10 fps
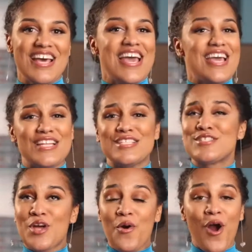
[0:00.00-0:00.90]
It is
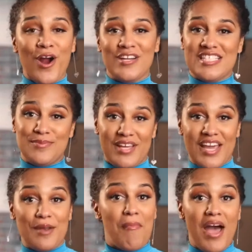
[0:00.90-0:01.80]
so hard to
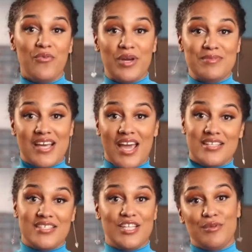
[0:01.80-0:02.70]
explain. My website
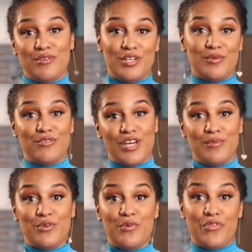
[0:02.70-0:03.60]
is
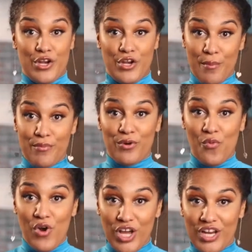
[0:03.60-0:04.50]

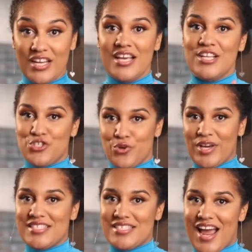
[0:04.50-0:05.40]

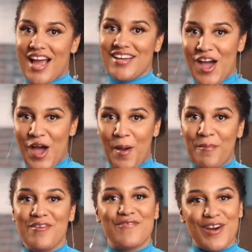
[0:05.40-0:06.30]
www.thenumberonechoice.com
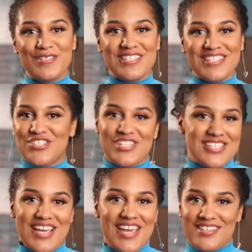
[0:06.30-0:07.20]
versus just
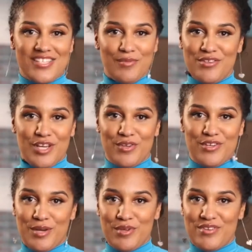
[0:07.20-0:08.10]
saying
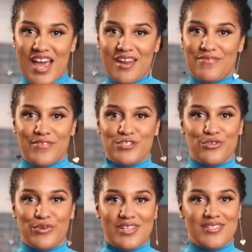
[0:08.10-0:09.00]

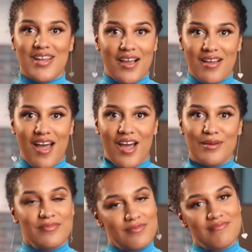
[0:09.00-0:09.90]
www.firstchoice.com.
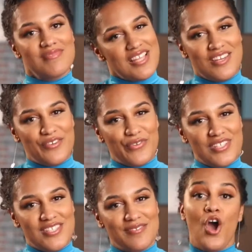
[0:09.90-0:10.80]
See the
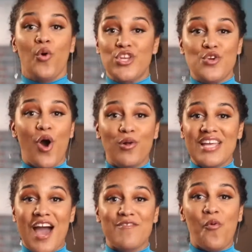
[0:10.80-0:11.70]
difference? When you only
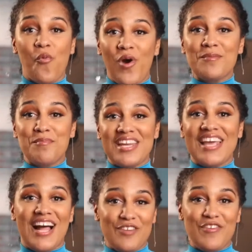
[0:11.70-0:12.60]
have a one minute
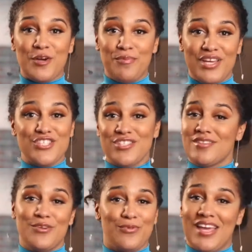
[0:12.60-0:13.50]
elevator pitch,
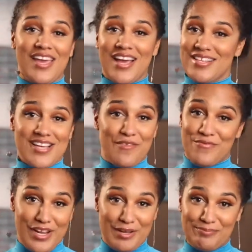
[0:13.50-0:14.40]
you really ain't got time for
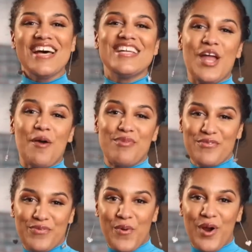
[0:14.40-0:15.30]
that. Number
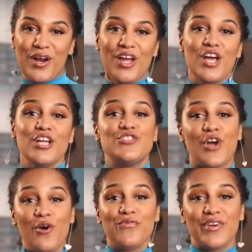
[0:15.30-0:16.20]
four,
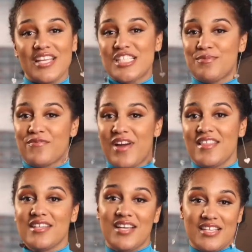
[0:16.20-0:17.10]
don't forget to provide
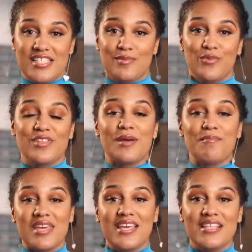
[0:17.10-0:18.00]
the customer with a
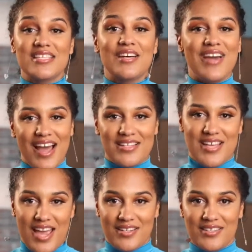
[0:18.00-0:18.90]
means of
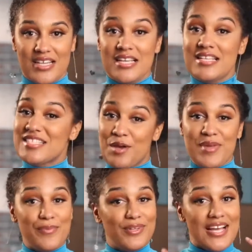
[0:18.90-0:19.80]
contact. Some
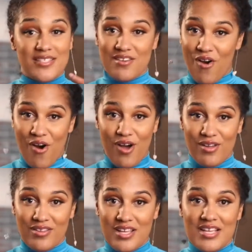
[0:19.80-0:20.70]
people like to call,
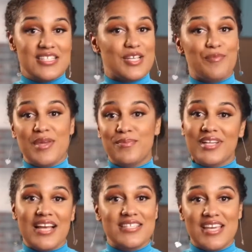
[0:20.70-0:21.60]
some people
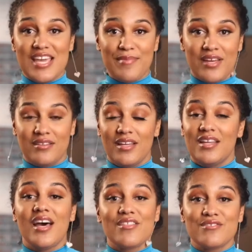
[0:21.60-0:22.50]
like to email, and
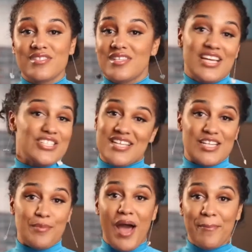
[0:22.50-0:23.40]
others, they just like to
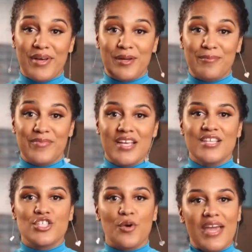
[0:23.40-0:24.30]
pop up.
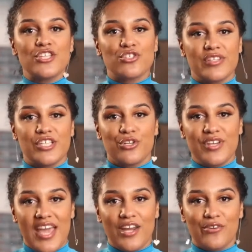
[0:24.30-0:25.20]
So make sure that you're
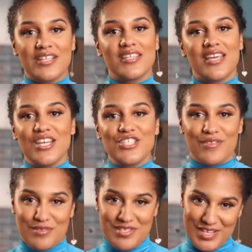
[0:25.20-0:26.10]
catering to each of
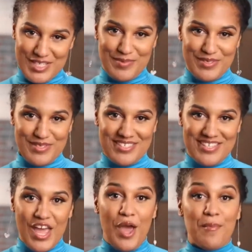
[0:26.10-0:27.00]
those customers.
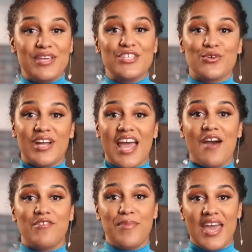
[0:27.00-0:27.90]
Be sure to have
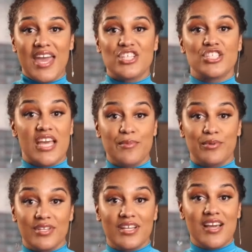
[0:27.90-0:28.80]
a page
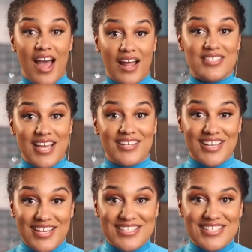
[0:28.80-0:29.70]
labeled Contact
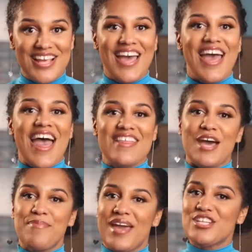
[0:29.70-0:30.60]
Us and
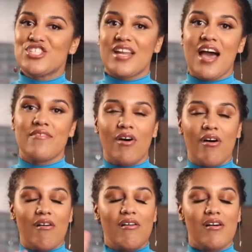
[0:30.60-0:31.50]
that page should have
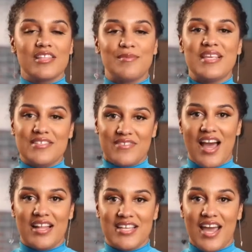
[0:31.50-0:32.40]
all the means of
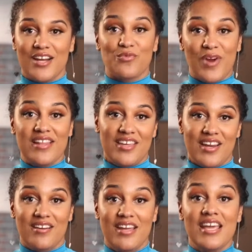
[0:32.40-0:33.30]
contact right
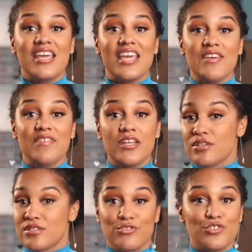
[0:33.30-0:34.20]
there. Even your
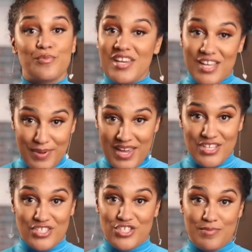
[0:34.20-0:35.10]
social media
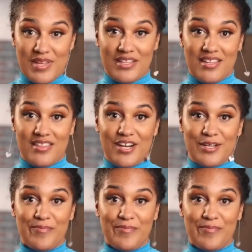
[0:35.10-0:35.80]
pages should be linked there.